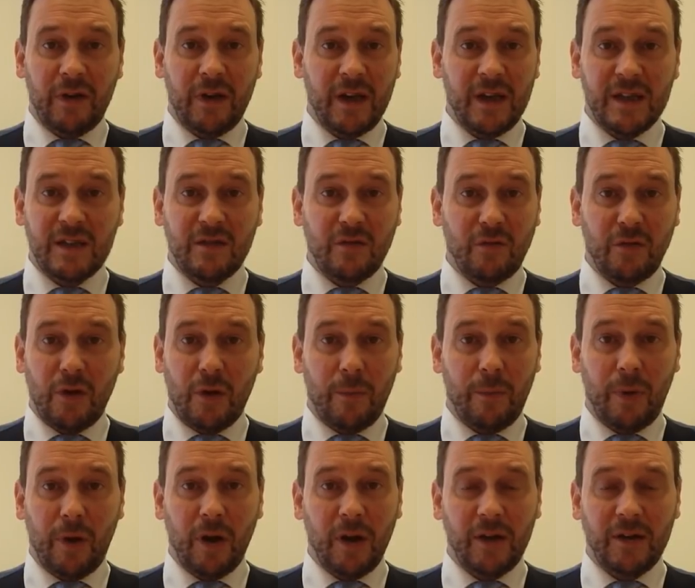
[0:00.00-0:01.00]
in history or
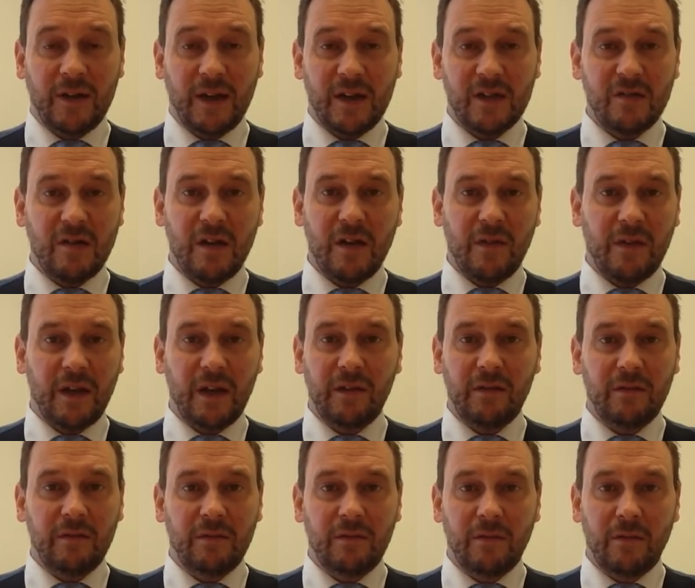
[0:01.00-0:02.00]
politics,
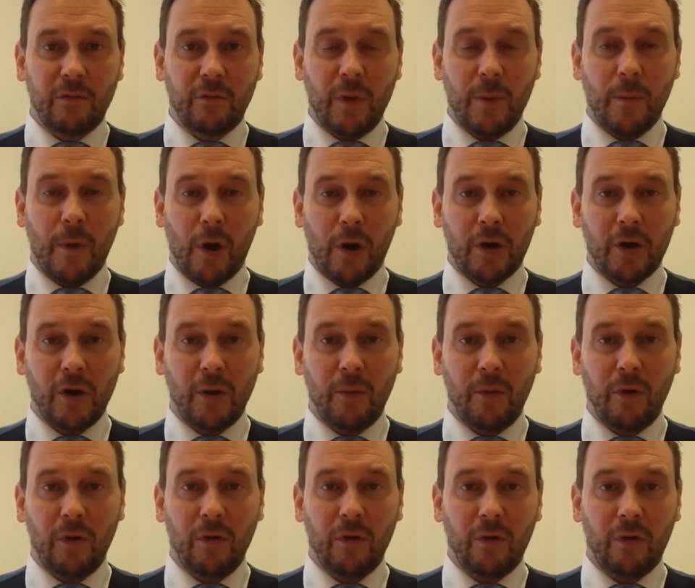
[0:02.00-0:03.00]
anything
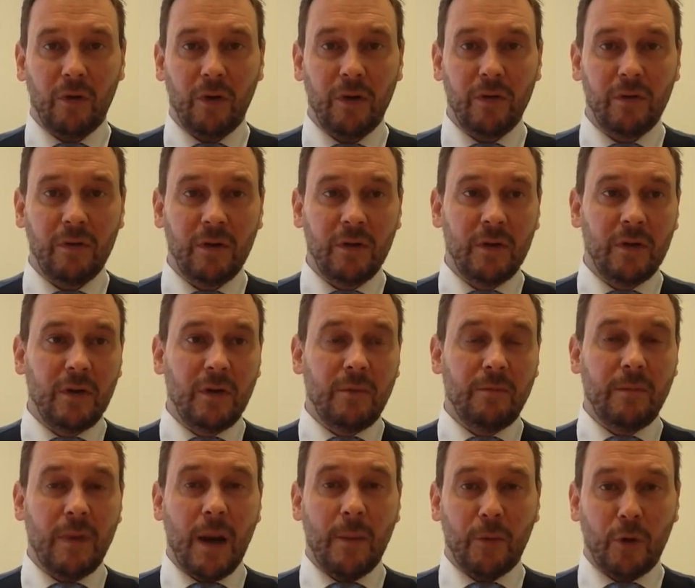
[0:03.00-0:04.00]
remarkable or
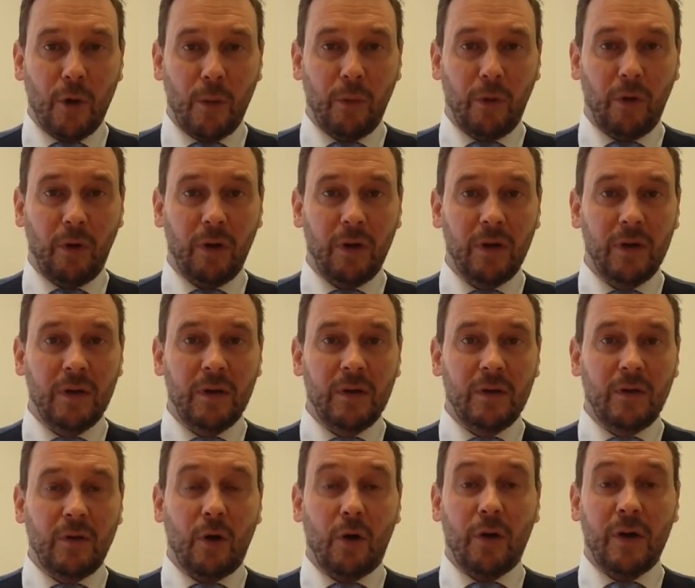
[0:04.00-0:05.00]
memorable
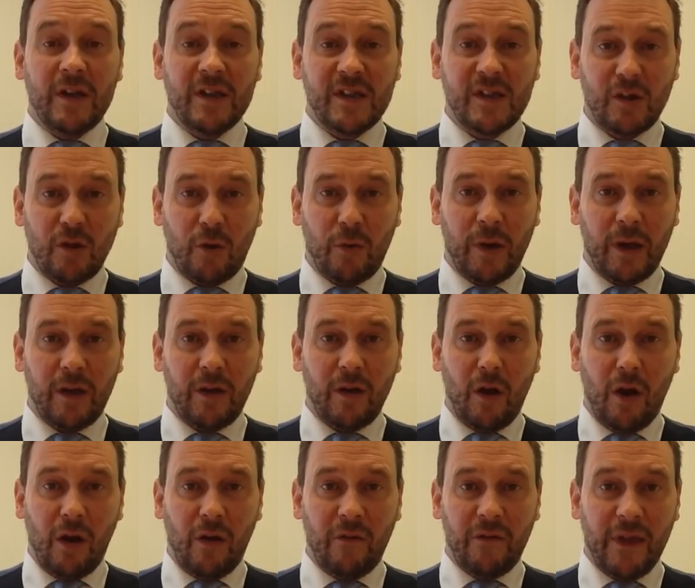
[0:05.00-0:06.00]
or historic
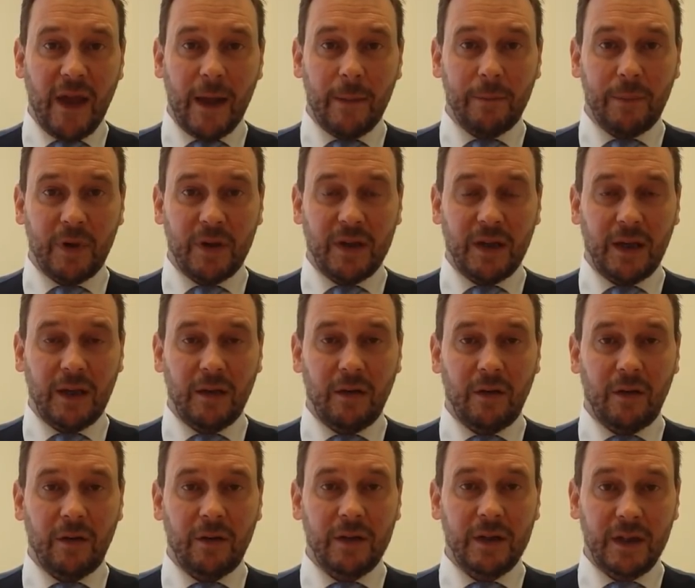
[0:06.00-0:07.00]
of that
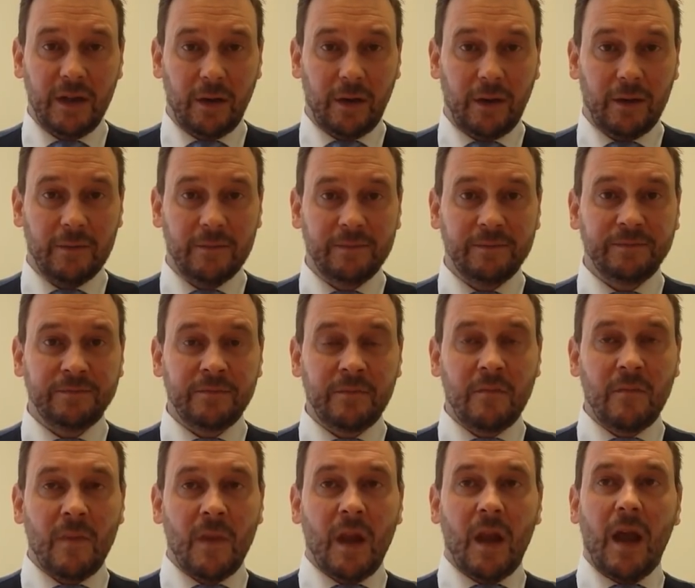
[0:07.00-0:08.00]
particular year.
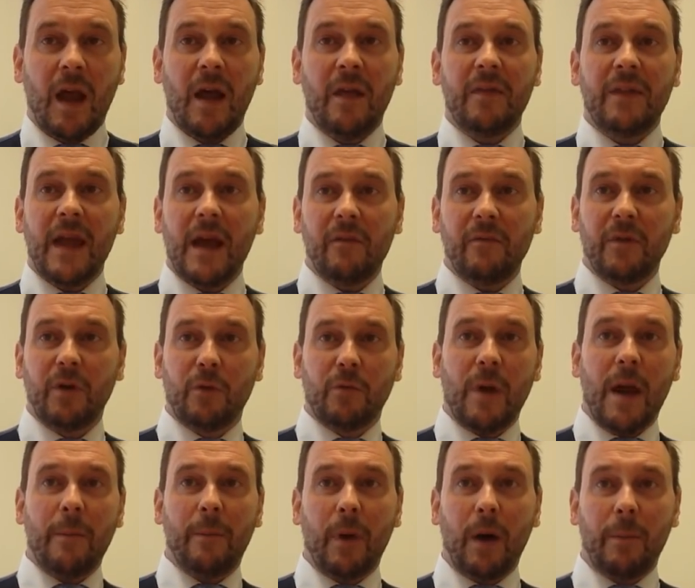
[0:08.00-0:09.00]
And that will
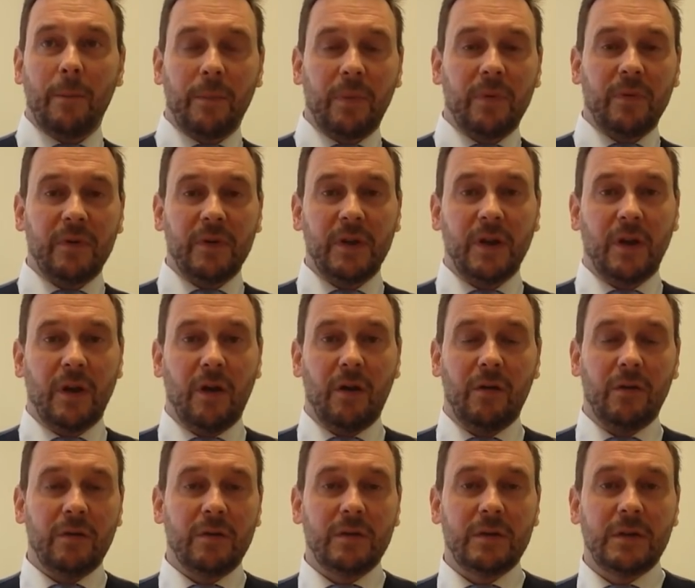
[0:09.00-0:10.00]
wrap up, you
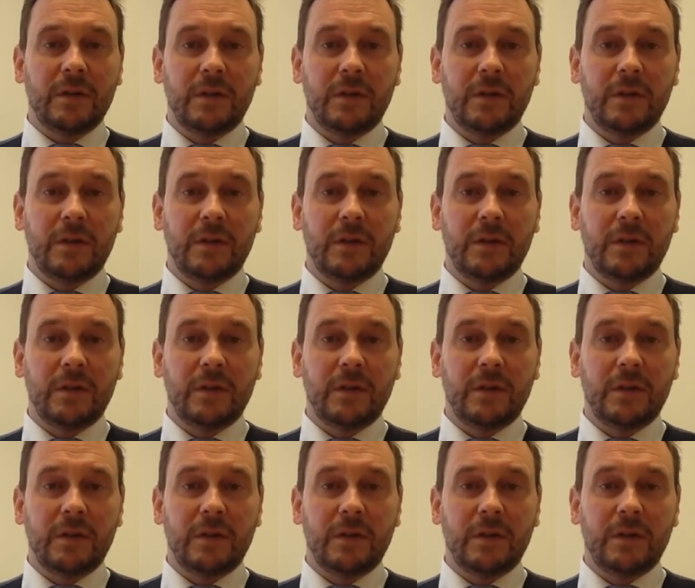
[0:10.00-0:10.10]
know,